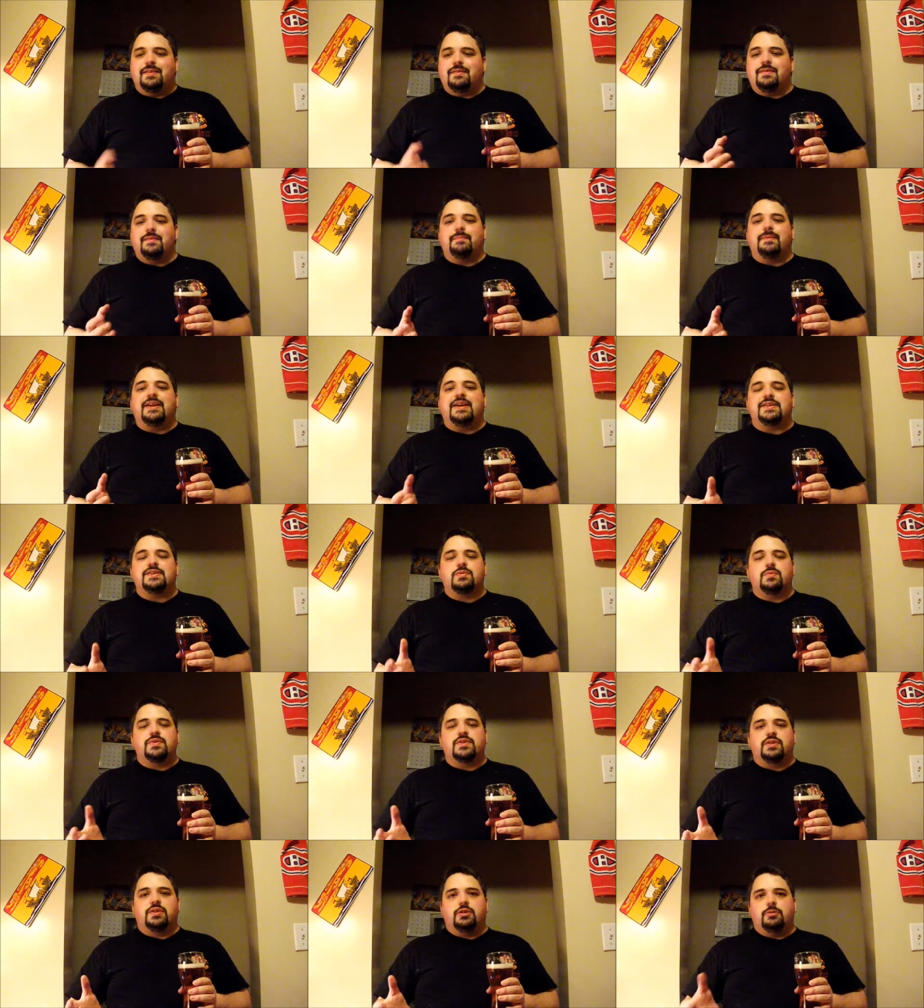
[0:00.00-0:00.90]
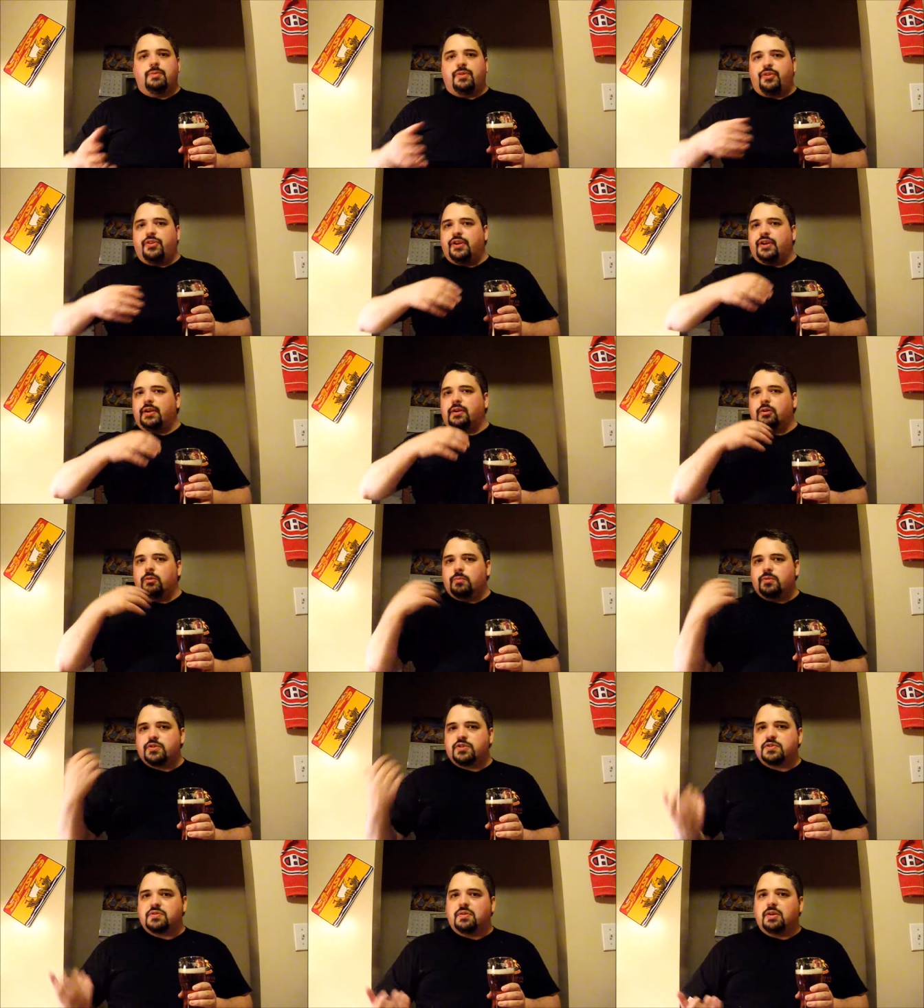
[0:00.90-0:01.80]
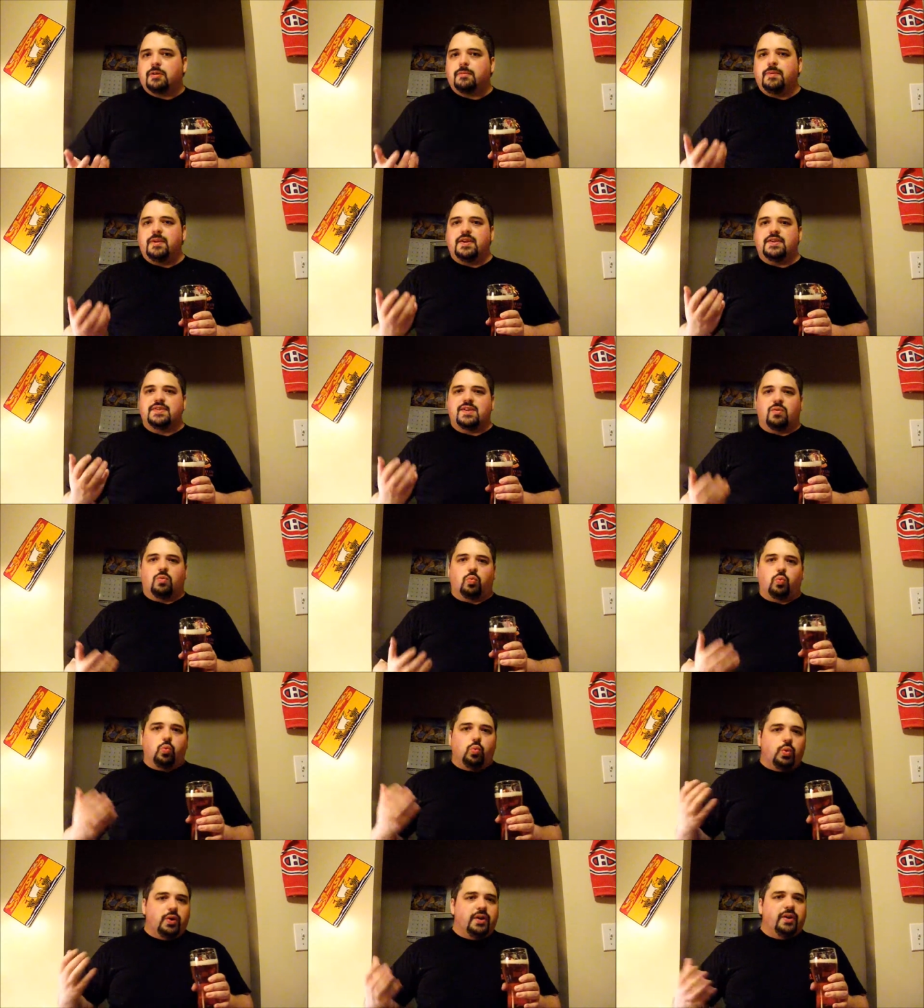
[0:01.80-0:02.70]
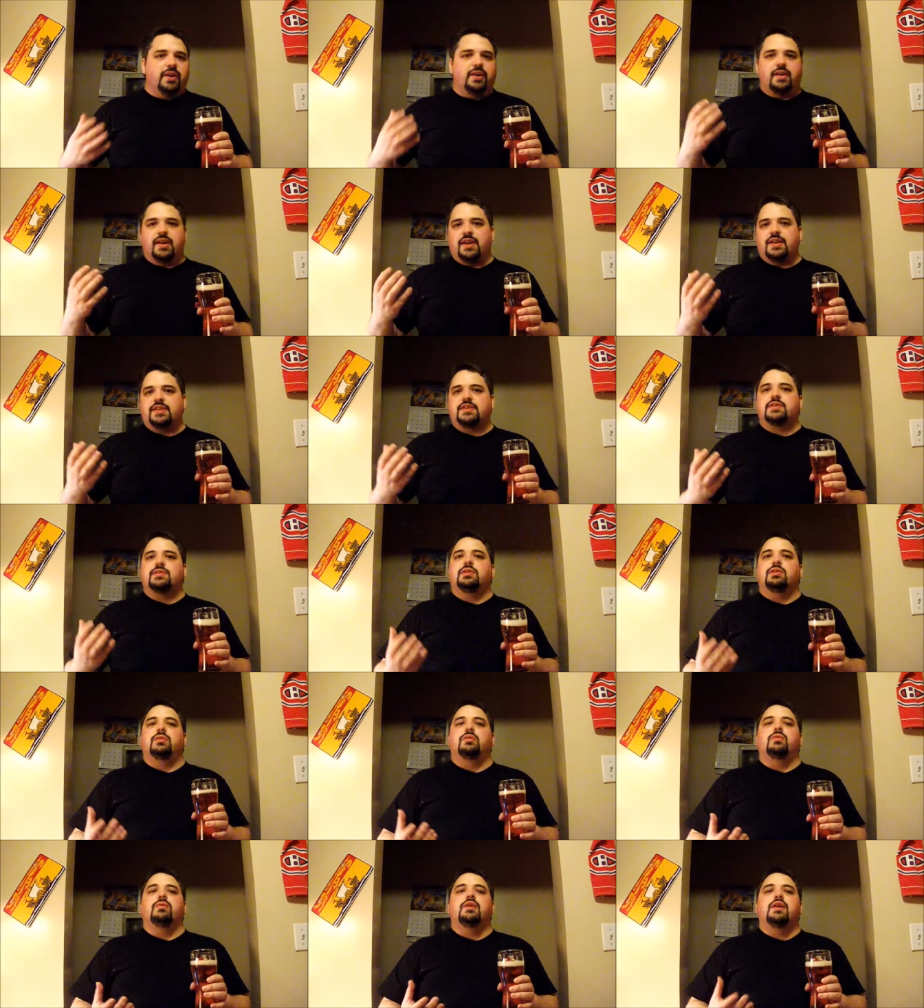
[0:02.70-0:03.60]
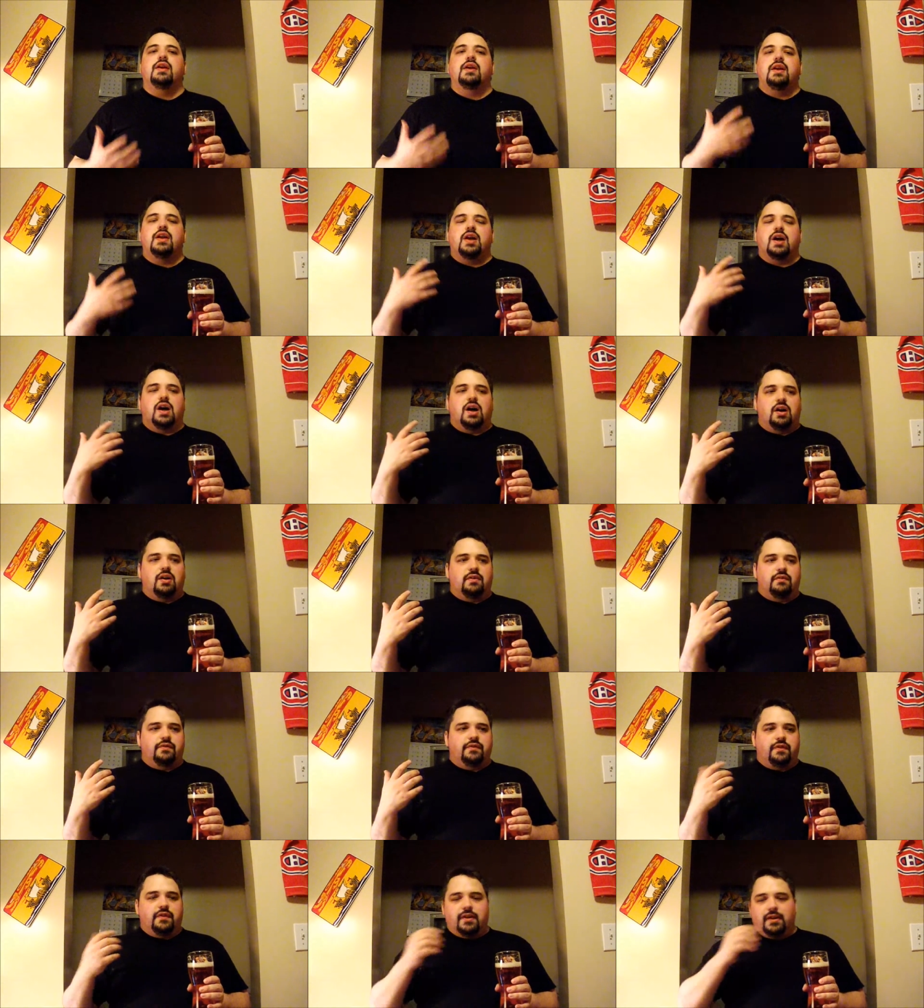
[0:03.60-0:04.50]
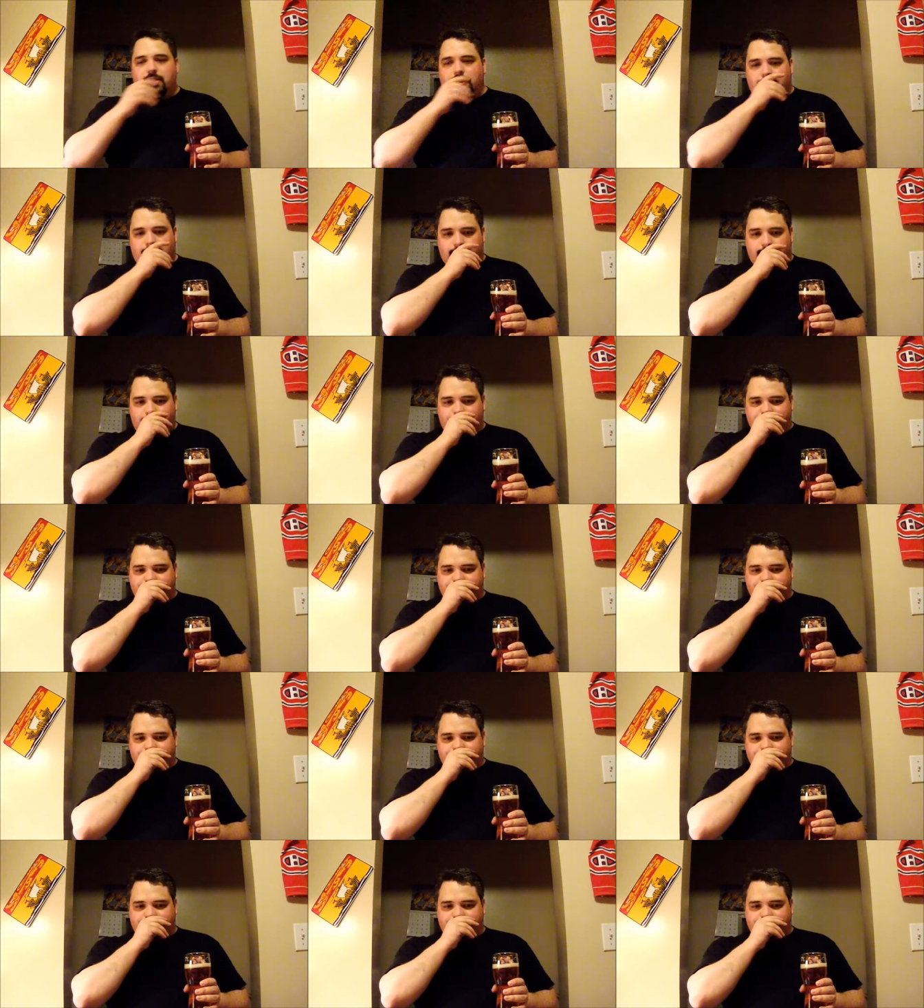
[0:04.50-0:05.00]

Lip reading: because it was a little bit thicker, it almost struck me as a really nice clone of a